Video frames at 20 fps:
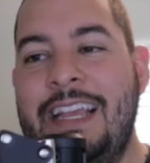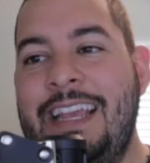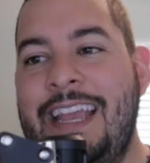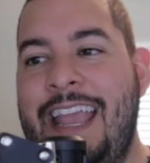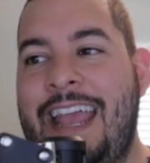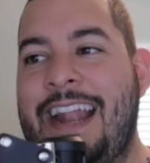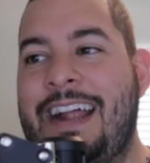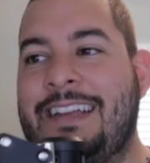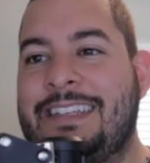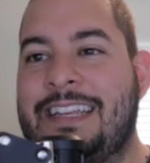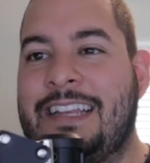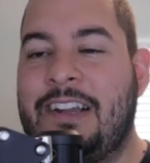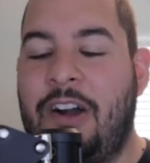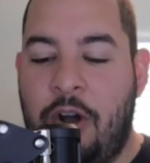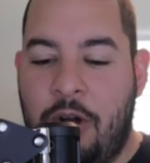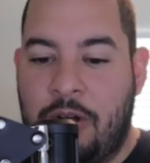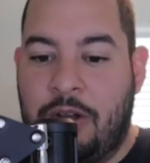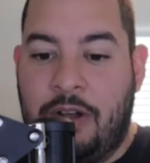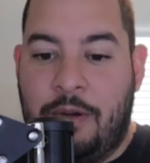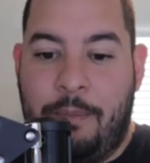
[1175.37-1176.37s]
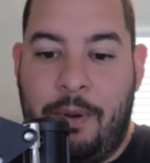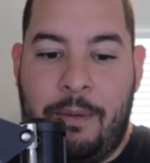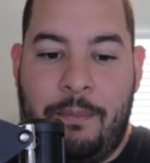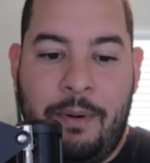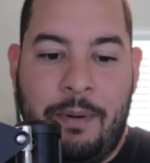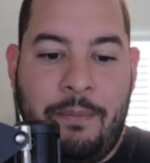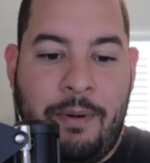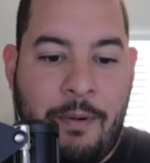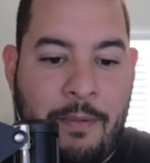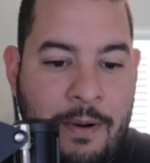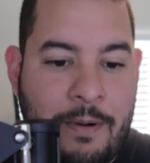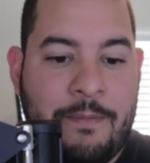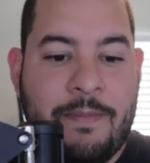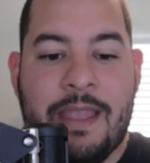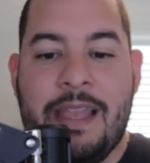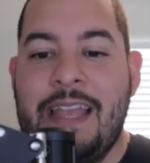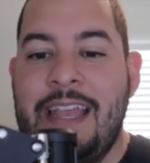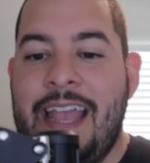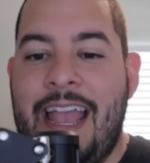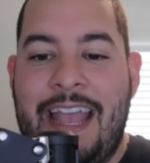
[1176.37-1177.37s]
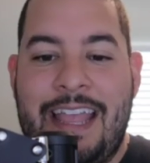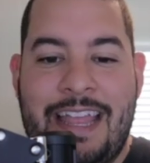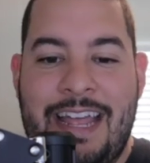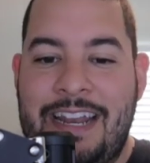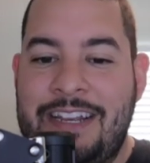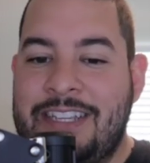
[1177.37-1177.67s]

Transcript: And I was like, oh, boom, boom, boom, boom. And then